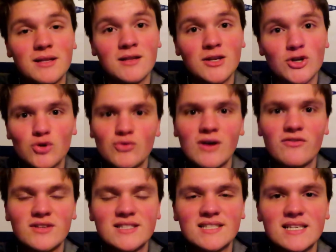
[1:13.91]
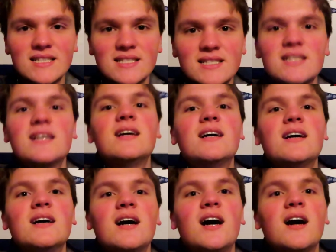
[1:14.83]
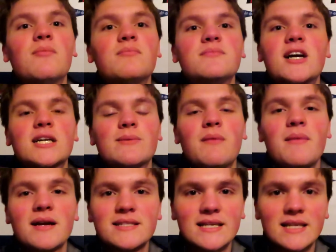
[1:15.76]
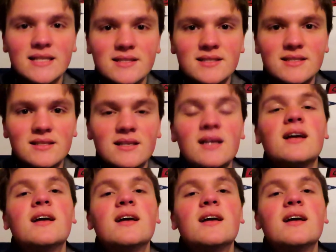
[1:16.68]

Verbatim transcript: political references. Um, talked about Mexicans.